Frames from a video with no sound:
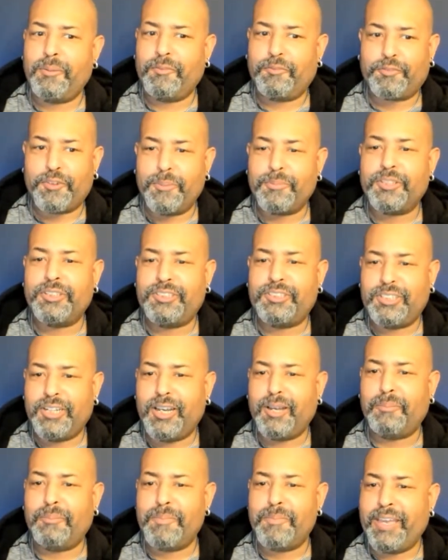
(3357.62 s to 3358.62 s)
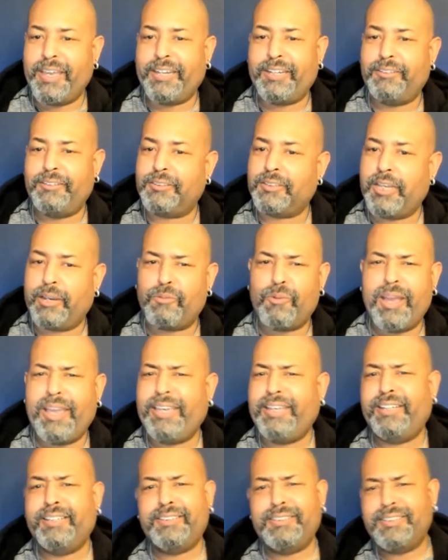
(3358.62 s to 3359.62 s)
From the jump, man. He was like, wait,
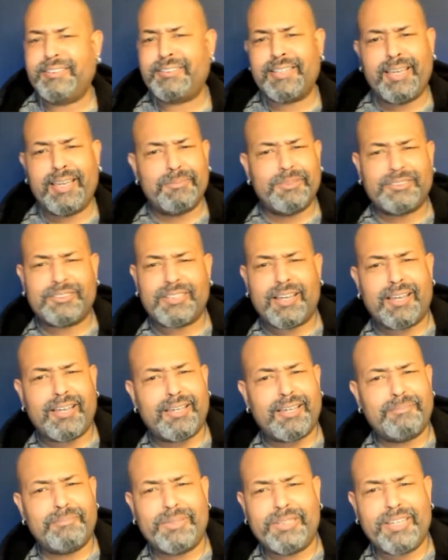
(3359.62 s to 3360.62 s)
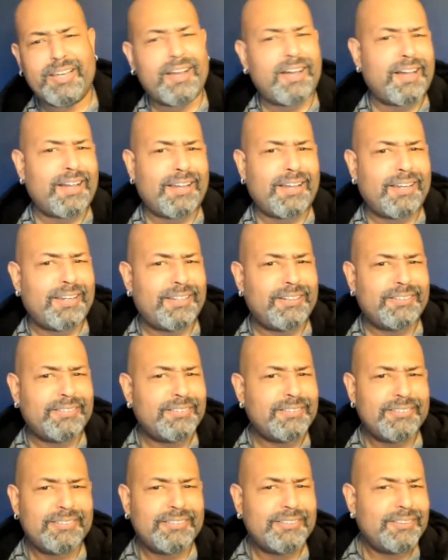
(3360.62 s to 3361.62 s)
isn't this Amazon beyond?
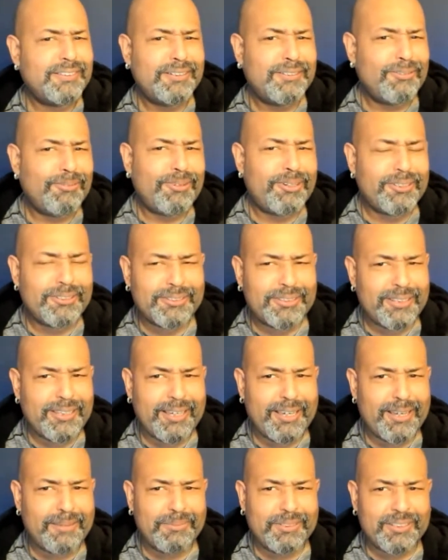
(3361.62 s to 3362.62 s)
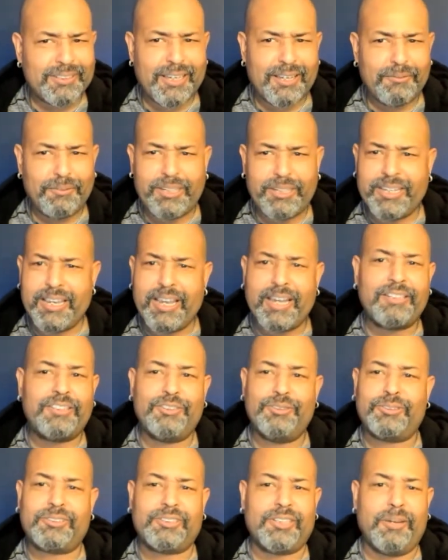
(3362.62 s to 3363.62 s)
Where's the Amazon? We got to do
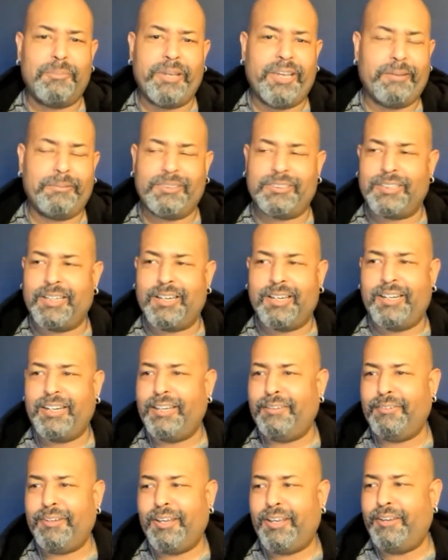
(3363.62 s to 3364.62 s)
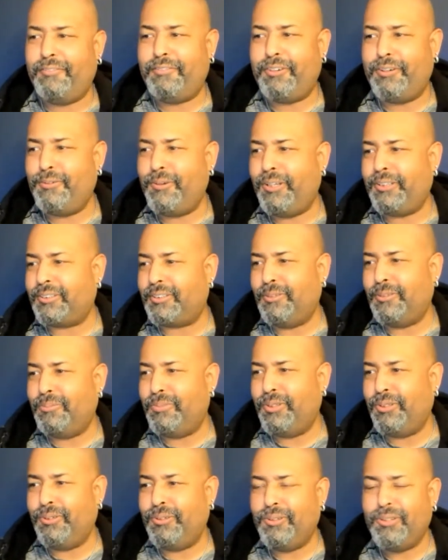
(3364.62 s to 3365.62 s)
some Amazon every once in a blue.